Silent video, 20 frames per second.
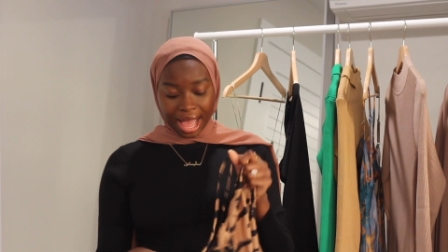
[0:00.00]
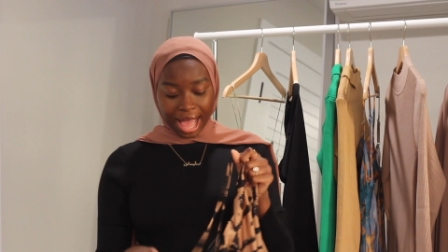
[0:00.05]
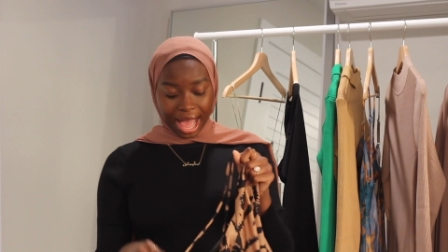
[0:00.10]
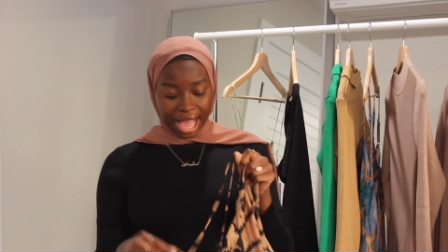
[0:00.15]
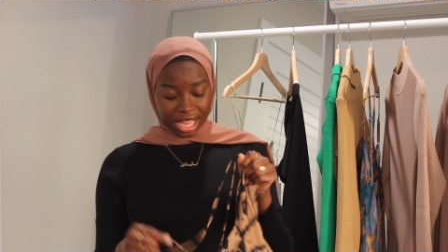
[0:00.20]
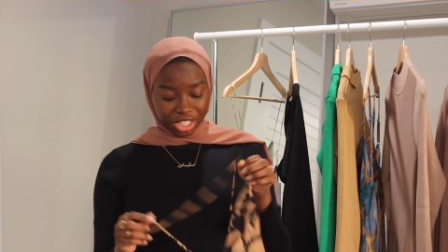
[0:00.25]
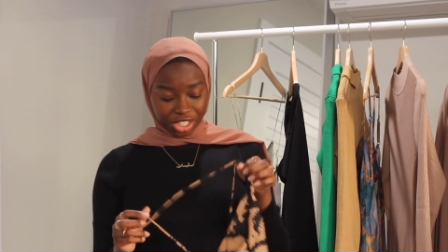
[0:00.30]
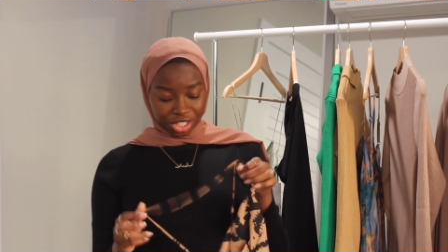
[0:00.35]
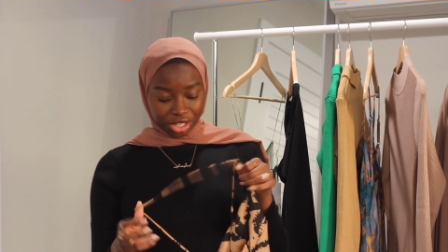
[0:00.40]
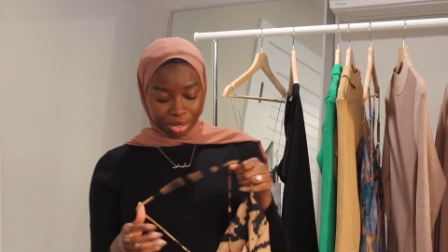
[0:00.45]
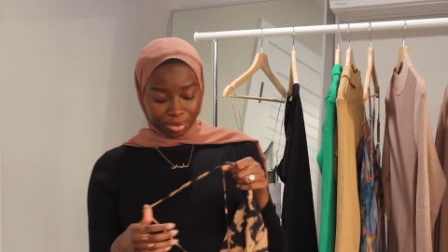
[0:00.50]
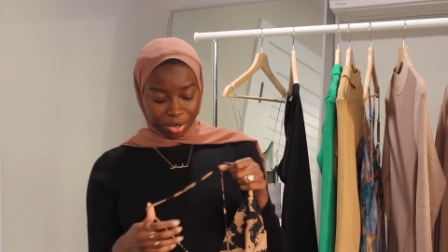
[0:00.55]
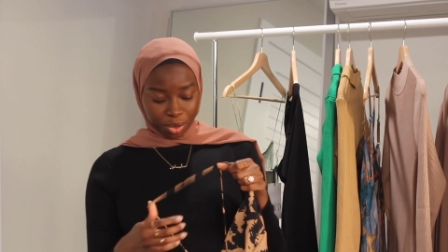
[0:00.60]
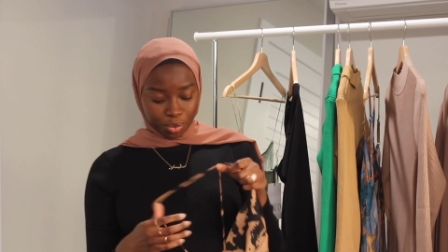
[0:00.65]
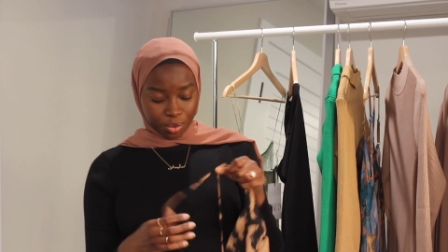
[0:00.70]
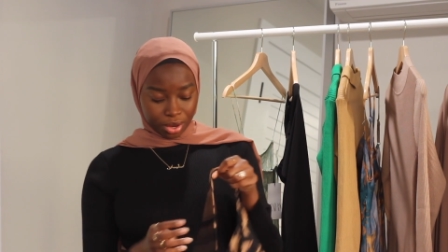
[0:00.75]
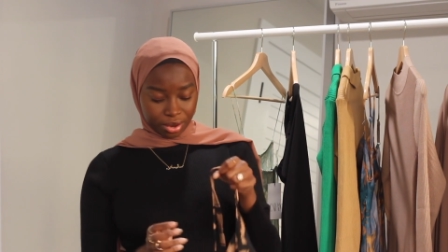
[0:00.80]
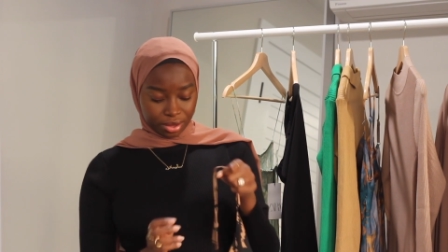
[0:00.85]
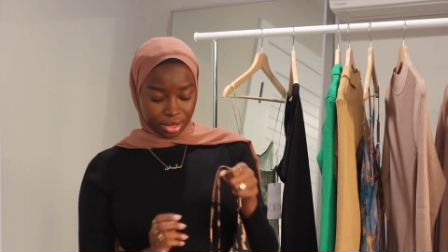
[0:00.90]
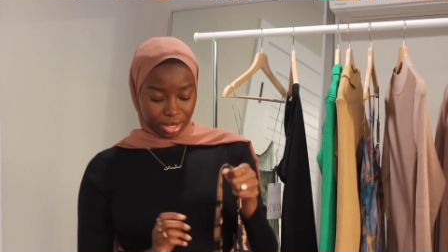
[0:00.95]
I should be
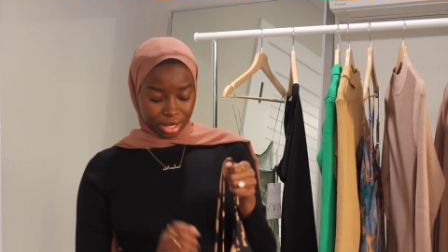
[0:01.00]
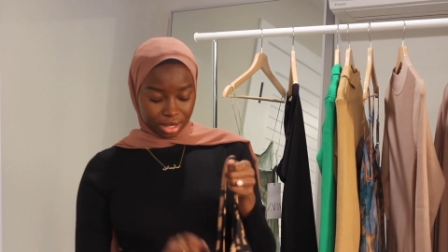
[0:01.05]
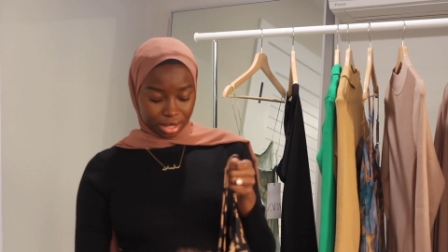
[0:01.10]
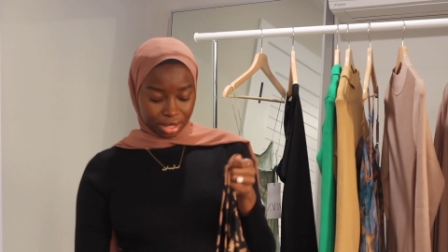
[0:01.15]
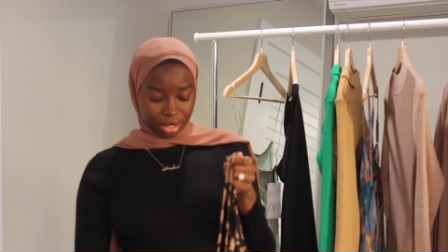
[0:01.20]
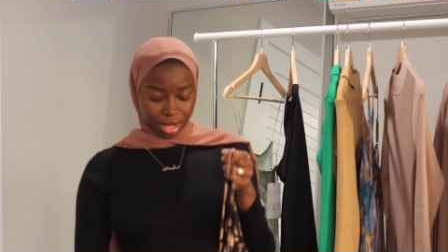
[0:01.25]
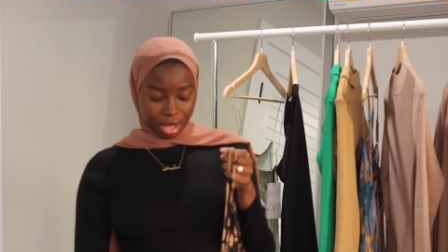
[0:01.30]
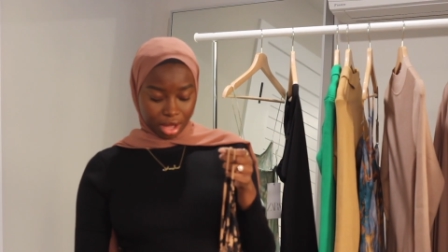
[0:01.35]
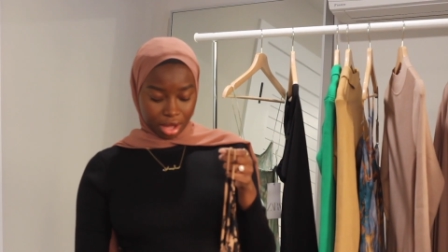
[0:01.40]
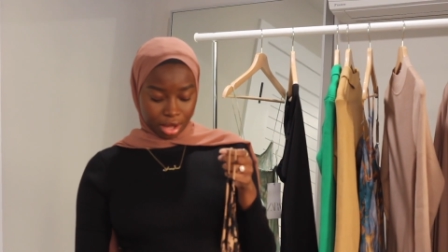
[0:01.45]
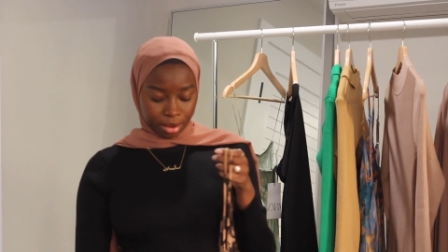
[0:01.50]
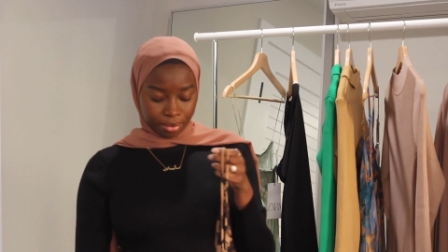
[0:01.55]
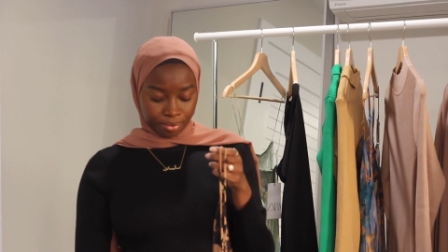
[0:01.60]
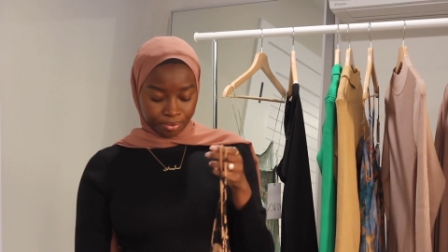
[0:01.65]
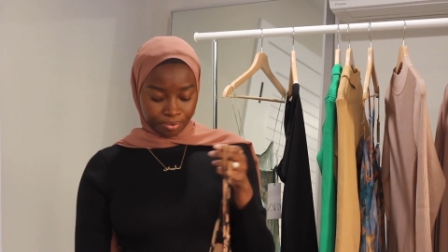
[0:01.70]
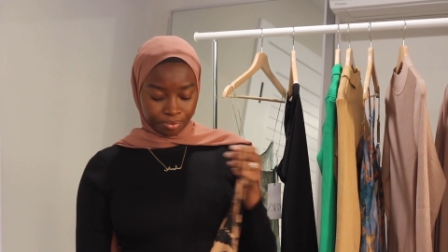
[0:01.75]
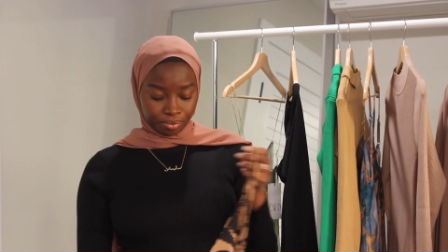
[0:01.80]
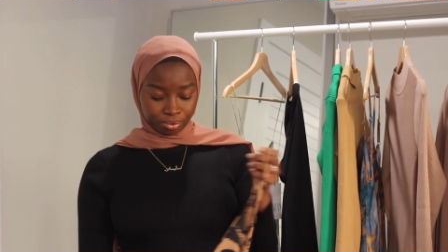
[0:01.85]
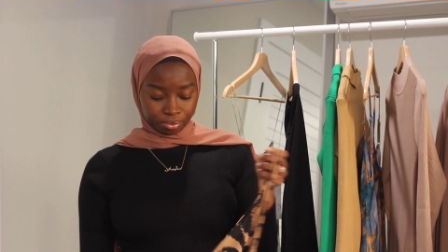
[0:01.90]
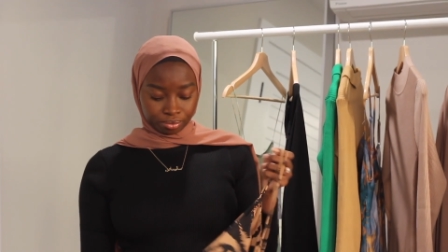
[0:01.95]
wearing this um,